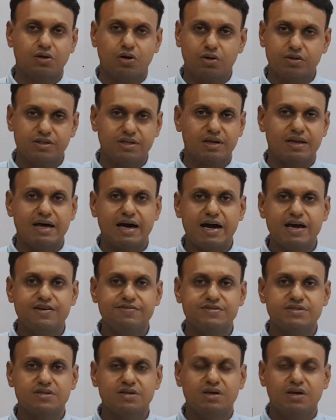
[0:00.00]
or their
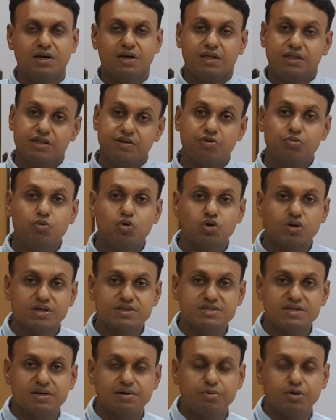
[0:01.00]
lives. They were more
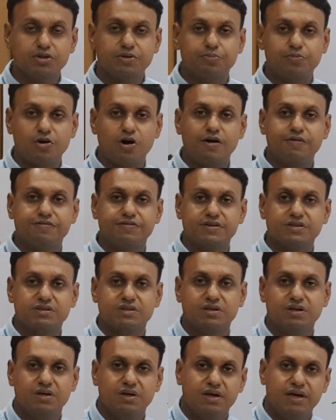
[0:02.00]
concerned about the profit.